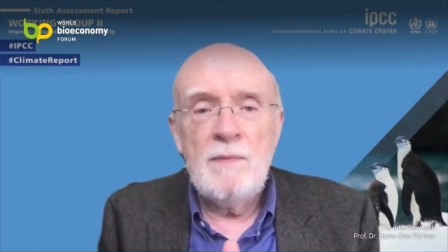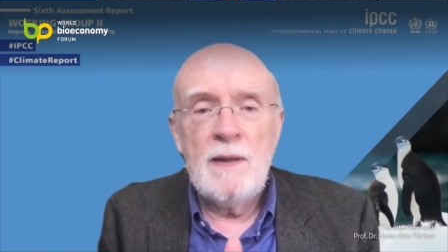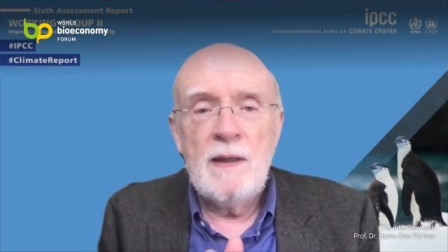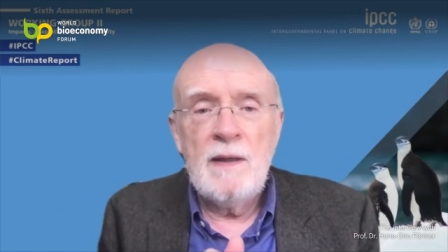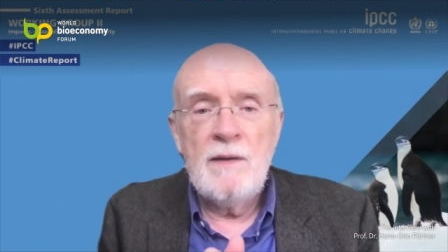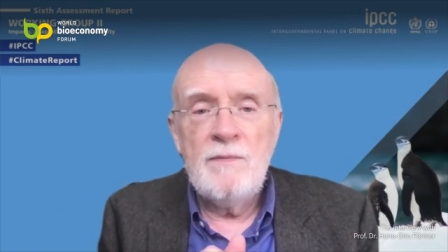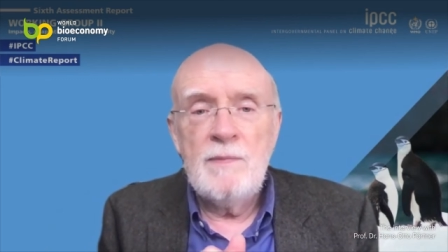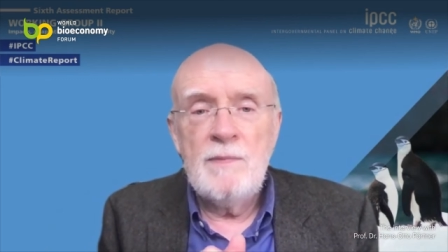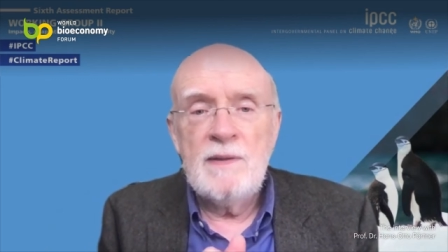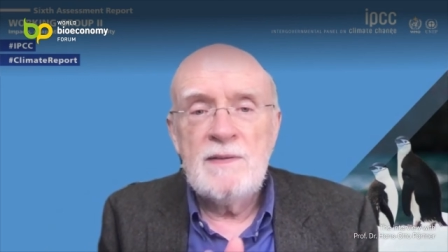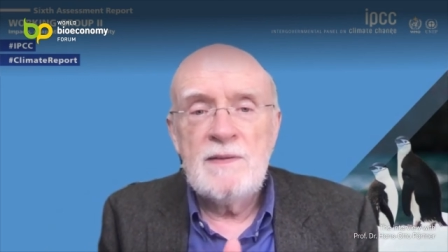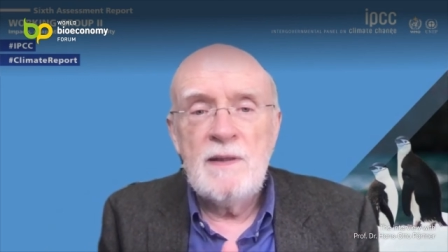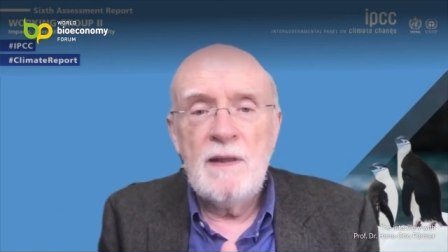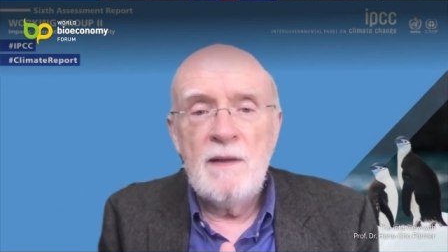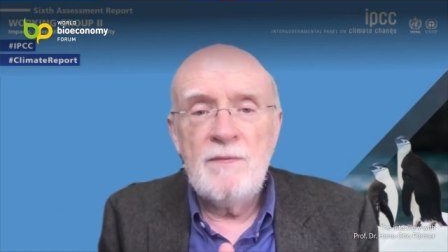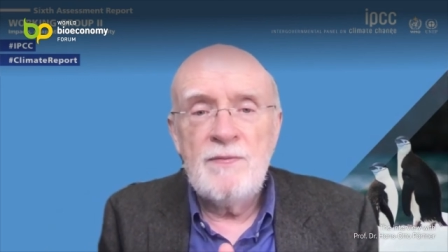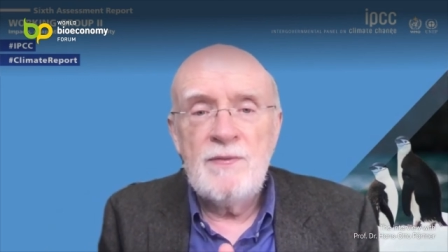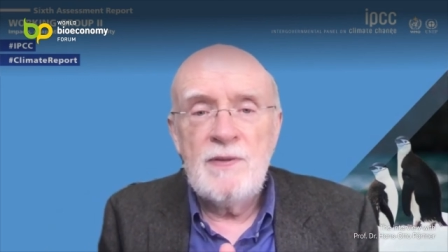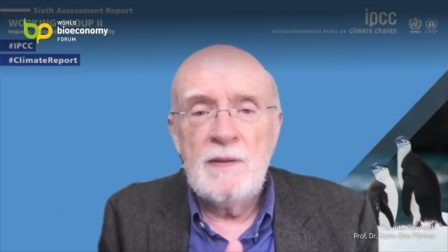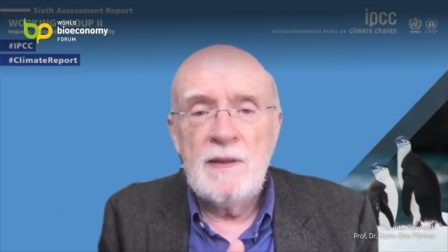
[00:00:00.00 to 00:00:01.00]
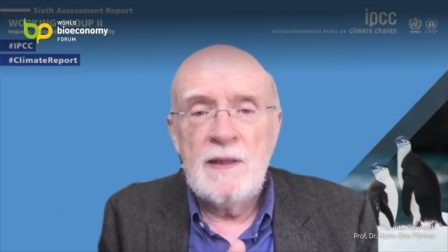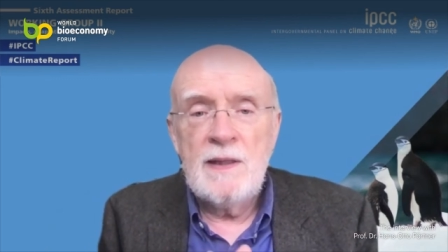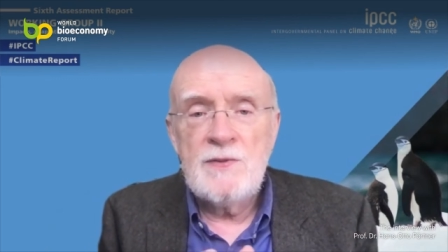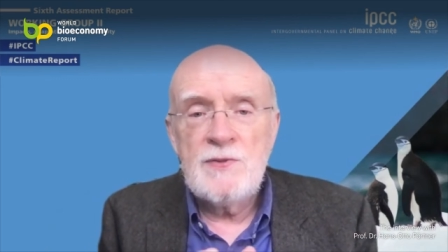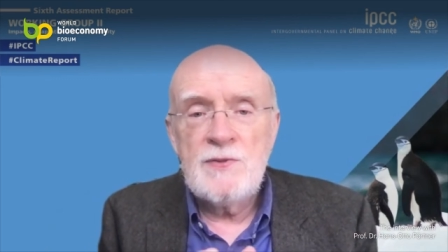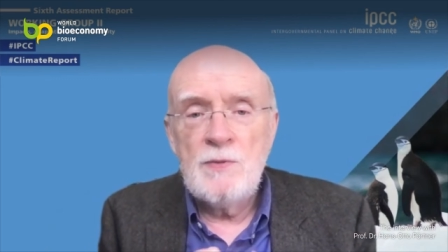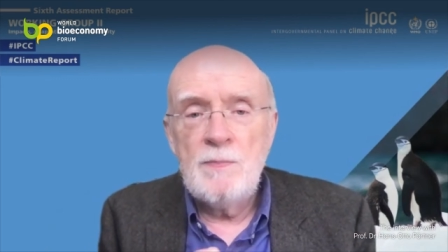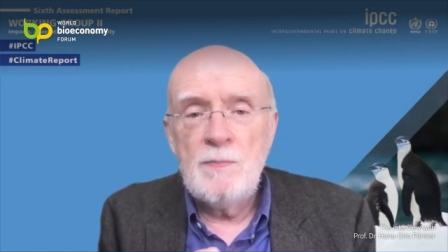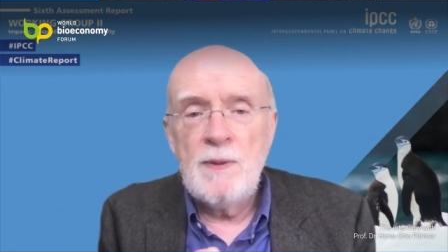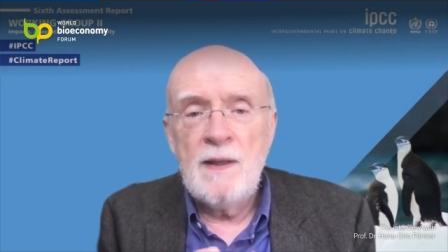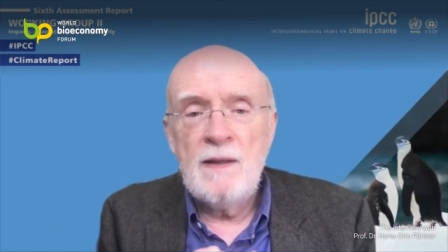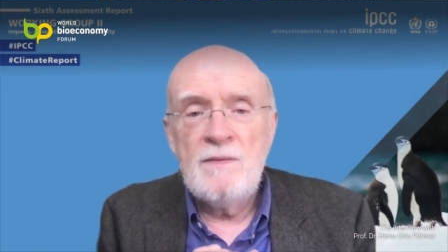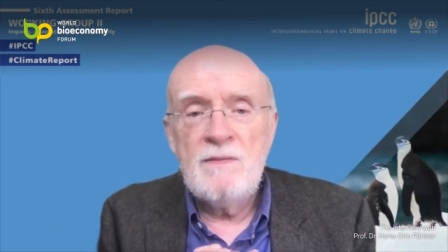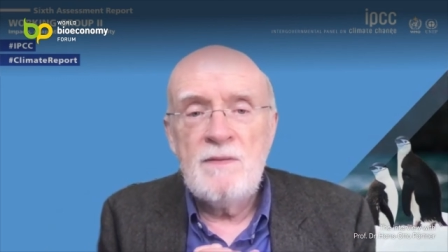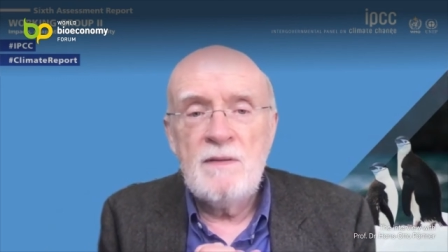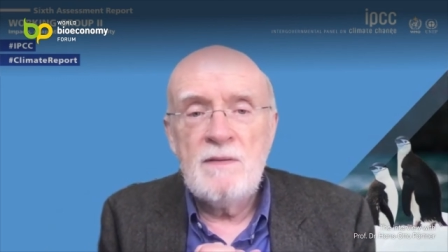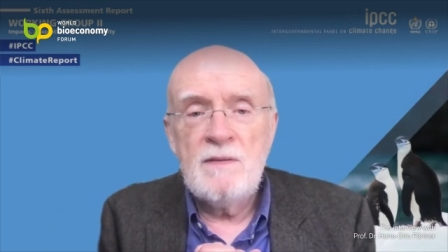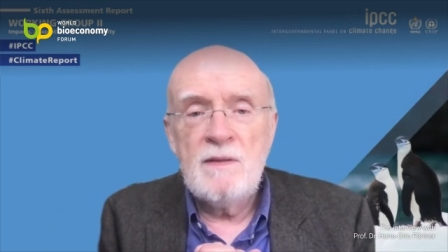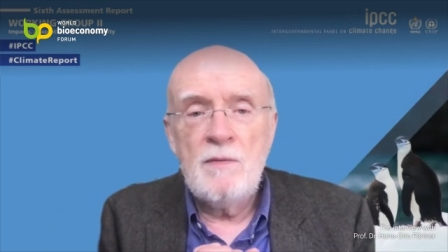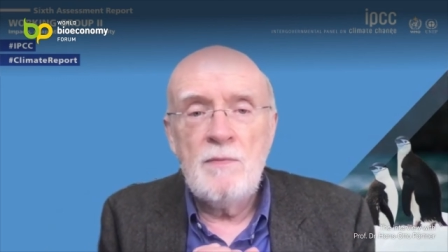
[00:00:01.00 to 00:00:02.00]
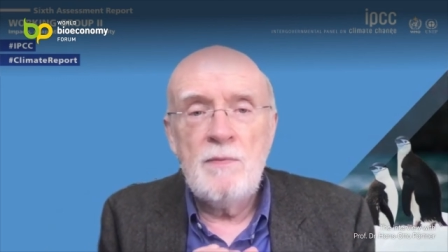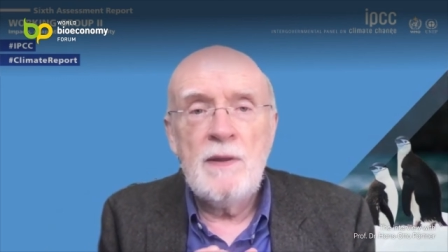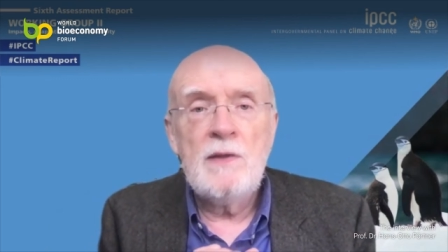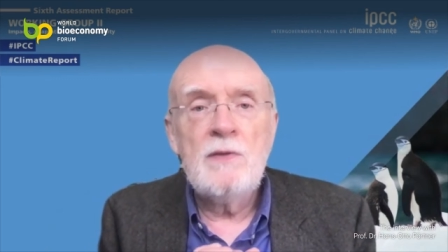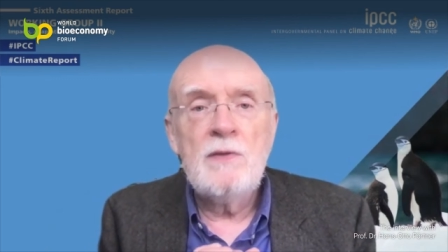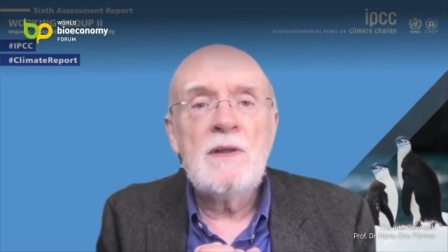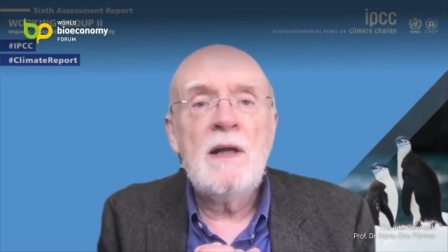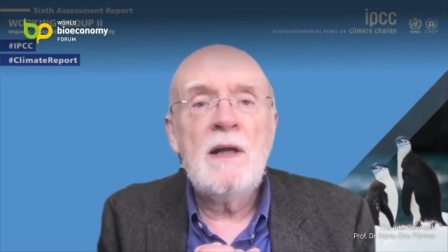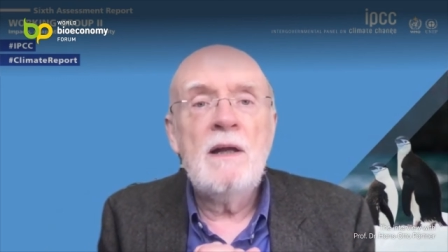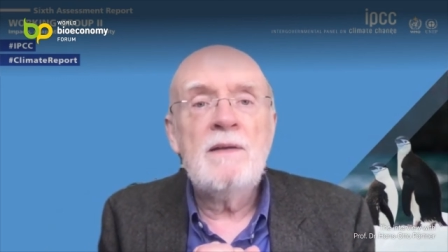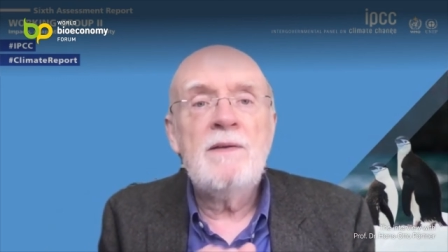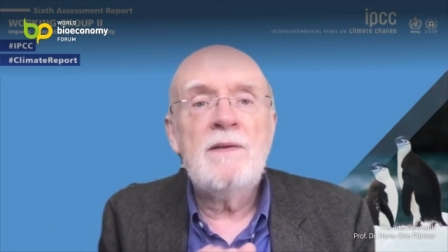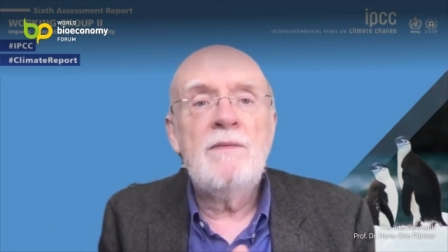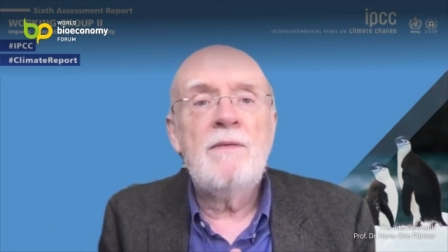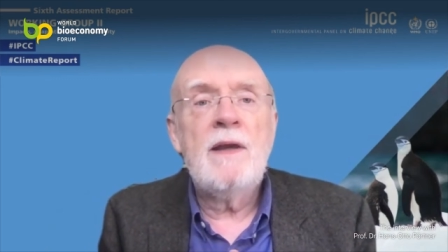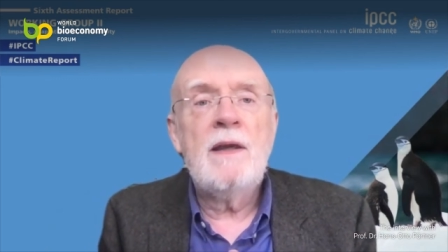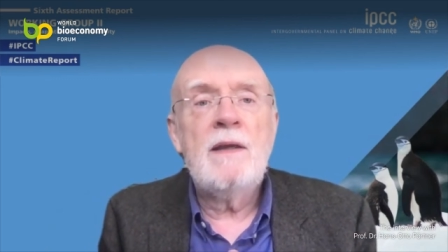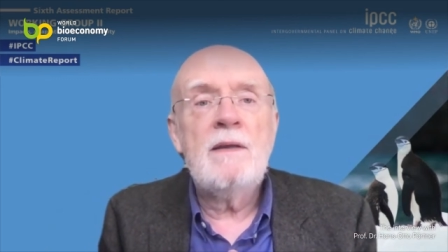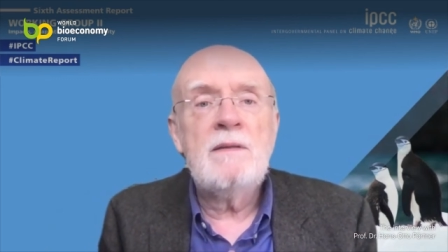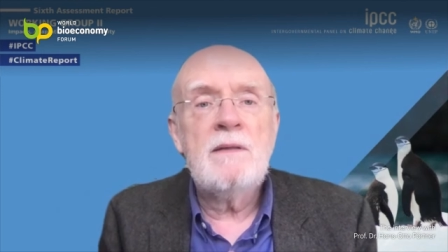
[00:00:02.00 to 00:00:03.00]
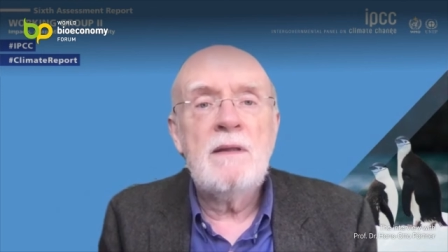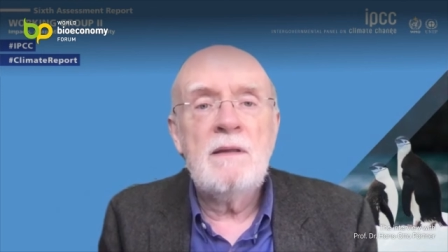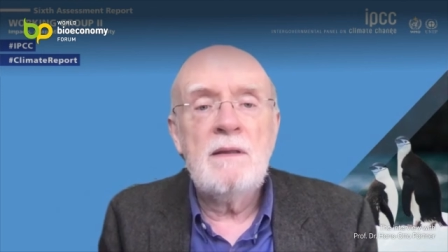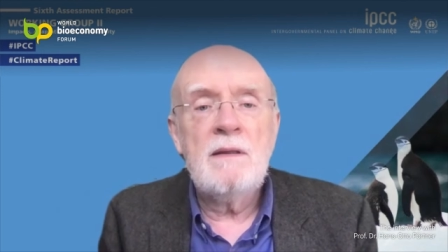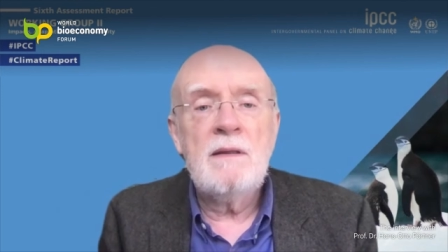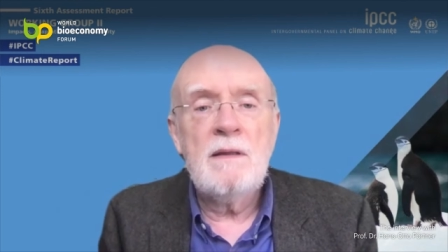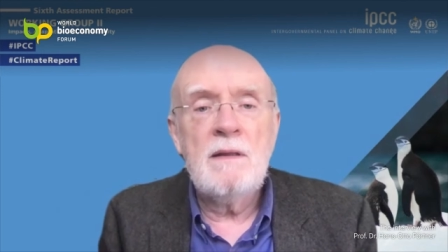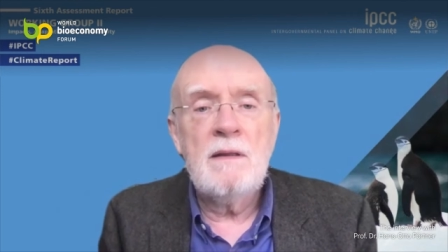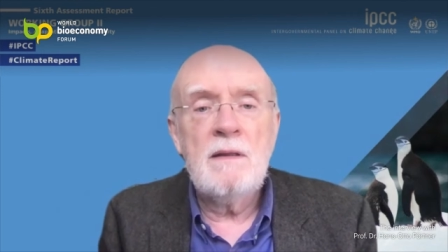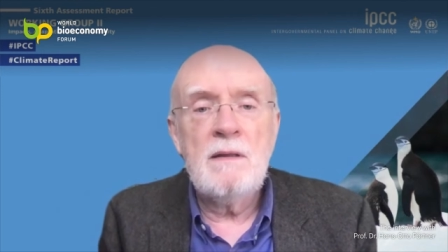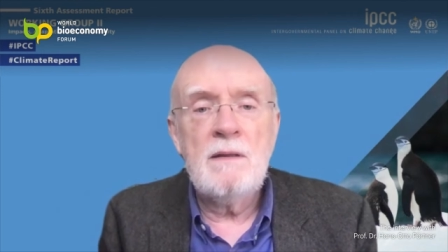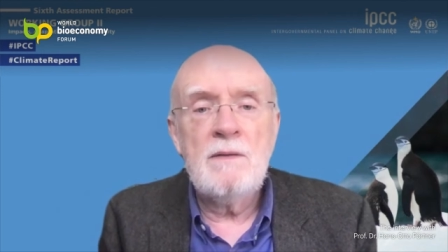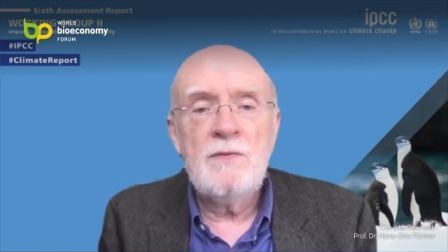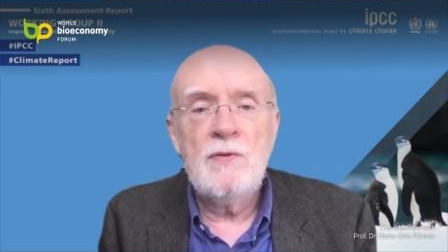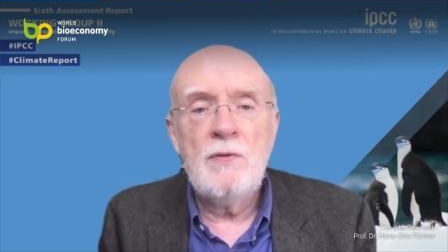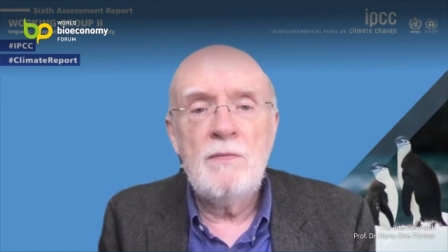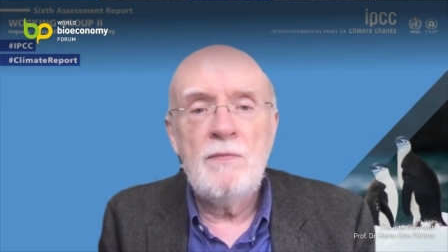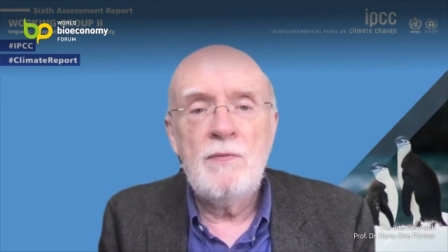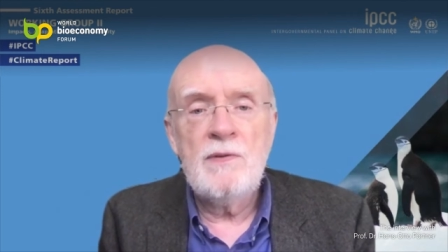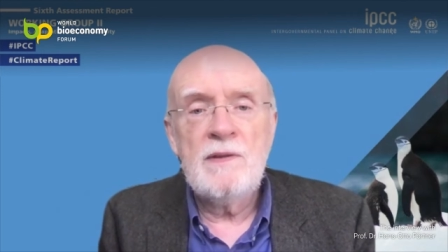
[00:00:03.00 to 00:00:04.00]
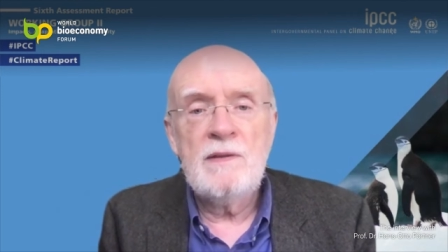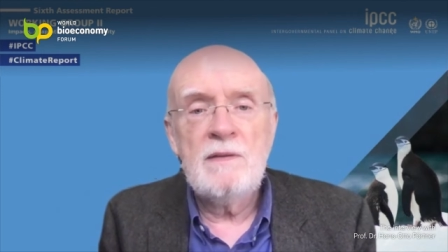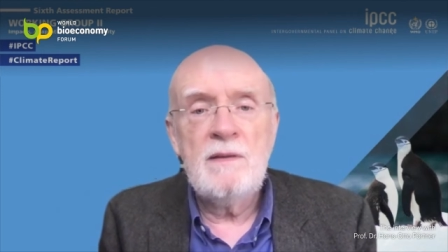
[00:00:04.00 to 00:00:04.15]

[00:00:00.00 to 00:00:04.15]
we, are, we still have some natural places that we could cultivate and uh, so forth.